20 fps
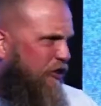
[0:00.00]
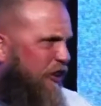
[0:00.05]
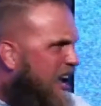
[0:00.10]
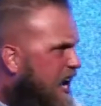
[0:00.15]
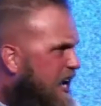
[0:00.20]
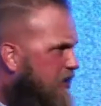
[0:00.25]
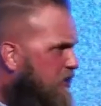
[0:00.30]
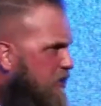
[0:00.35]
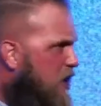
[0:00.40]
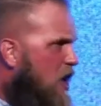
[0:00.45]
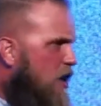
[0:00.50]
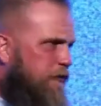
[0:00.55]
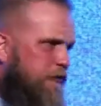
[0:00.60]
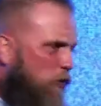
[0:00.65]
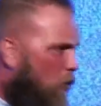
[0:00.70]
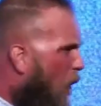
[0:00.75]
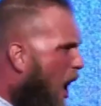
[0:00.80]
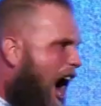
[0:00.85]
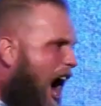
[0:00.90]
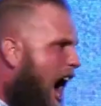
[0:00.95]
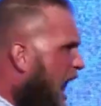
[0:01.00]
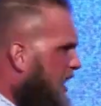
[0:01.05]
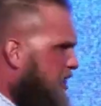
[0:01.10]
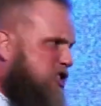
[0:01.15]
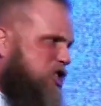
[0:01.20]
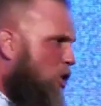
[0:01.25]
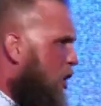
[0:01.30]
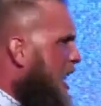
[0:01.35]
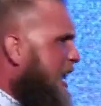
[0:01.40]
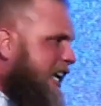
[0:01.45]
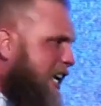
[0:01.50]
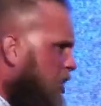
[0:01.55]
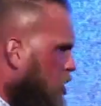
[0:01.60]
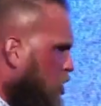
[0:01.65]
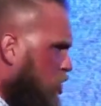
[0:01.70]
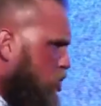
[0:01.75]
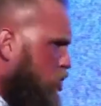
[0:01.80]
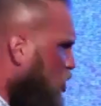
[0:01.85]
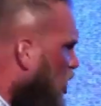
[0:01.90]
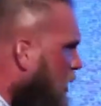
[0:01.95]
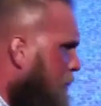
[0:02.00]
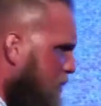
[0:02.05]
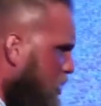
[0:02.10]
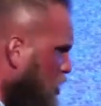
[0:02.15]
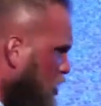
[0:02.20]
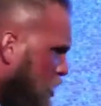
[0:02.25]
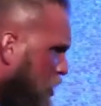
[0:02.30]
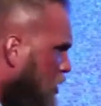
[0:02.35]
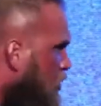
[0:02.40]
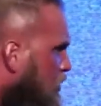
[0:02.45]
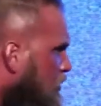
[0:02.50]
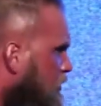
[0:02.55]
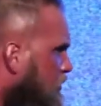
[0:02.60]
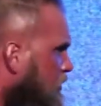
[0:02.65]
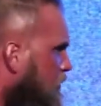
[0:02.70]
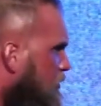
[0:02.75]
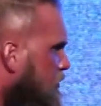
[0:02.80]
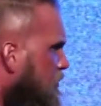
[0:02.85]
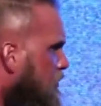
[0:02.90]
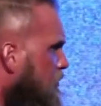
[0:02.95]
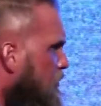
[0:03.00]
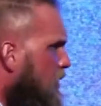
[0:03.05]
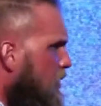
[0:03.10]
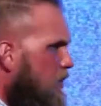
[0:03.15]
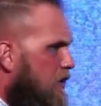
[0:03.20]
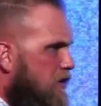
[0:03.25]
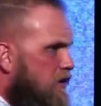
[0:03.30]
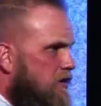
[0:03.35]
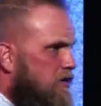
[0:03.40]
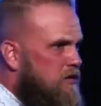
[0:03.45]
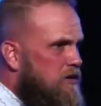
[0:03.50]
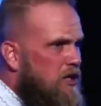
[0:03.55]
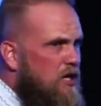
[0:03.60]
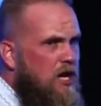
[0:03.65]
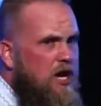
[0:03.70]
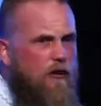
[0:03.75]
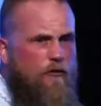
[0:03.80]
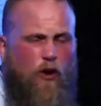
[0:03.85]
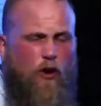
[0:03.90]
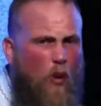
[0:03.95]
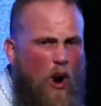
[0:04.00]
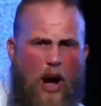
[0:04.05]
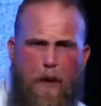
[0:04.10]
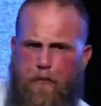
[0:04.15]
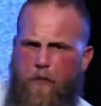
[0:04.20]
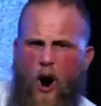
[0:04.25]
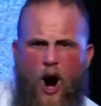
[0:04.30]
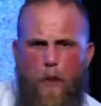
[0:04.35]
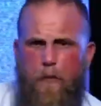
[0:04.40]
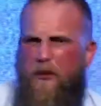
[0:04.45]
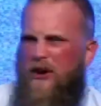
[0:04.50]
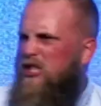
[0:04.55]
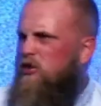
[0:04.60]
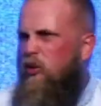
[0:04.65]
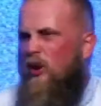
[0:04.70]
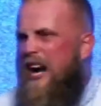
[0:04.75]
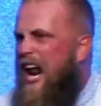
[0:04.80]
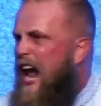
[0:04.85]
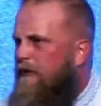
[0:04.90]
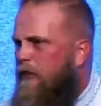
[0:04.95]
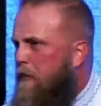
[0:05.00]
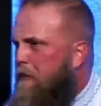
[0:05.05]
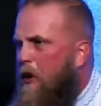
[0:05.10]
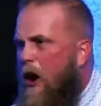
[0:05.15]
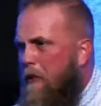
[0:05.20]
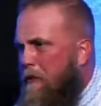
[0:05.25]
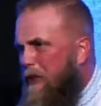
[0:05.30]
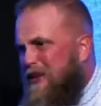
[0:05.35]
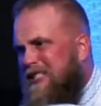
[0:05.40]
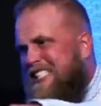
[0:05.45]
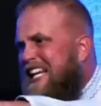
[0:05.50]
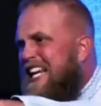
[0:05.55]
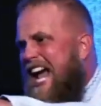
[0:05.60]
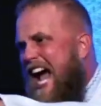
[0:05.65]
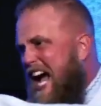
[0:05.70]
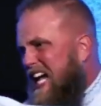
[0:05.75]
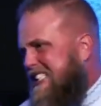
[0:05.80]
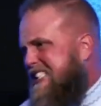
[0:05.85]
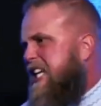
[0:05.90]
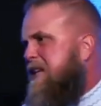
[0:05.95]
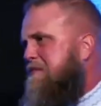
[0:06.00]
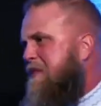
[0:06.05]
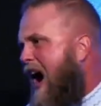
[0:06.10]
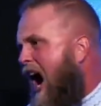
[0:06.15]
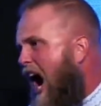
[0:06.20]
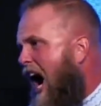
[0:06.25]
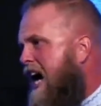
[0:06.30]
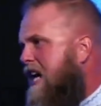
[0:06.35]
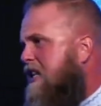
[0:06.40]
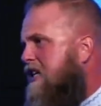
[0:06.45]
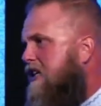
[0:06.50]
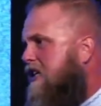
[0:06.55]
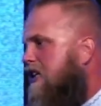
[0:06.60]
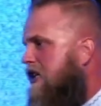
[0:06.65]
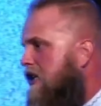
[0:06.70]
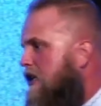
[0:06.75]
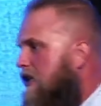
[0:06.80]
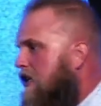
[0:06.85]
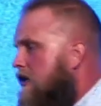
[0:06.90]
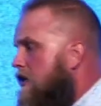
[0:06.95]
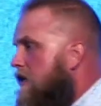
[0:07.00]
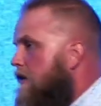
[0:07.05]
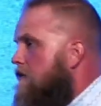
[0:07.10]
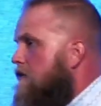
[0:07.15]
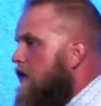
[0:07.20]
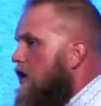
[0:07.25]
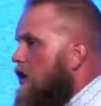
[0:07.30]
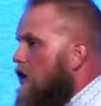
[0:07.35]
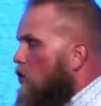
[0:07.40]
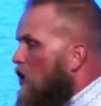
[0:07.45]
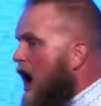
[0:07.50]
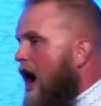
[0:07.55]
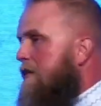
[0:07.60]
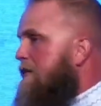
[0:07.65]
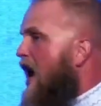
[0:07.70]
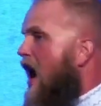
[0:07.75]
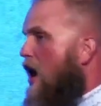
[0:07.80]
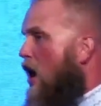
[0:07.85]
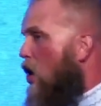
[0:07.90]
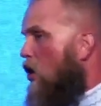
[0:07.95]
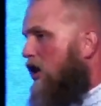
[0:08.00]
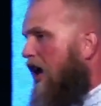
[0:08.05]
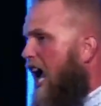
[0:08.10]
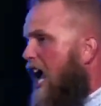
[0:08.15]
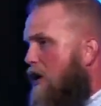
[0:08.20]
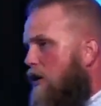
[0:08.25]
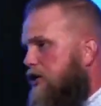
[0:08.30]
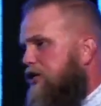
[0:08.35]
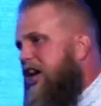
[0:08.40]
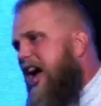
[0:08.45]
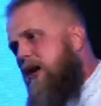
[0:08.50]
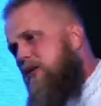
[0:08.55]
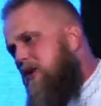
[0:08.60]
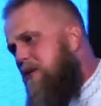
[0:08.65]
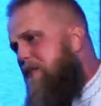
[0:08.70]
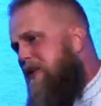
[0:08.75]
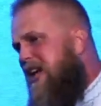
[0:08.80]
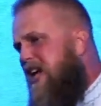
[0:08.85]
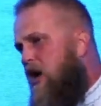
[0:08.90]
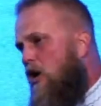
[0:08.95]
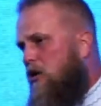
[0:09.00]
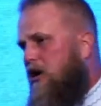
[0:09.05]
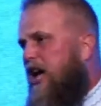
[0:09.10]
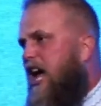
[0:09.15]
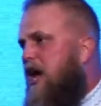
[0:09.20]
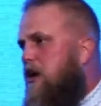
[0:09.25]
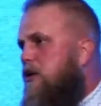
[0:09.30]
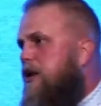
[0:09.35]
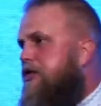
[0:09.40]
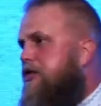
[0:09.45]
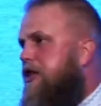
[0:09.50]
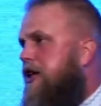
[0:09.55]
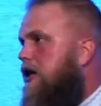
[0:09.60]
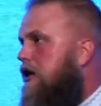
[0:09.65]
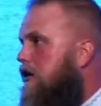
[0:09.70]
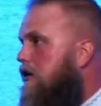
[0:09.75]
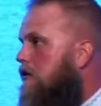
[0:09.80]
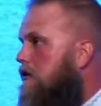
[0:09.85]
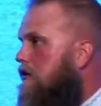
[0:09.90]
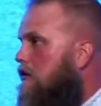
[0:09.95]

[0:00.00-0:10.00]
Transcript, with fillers: feet. For why? So he can distribute you. For what purpose? Whatever purpose he has in mind. Well, I'm not okay with that. We'll be okay with it.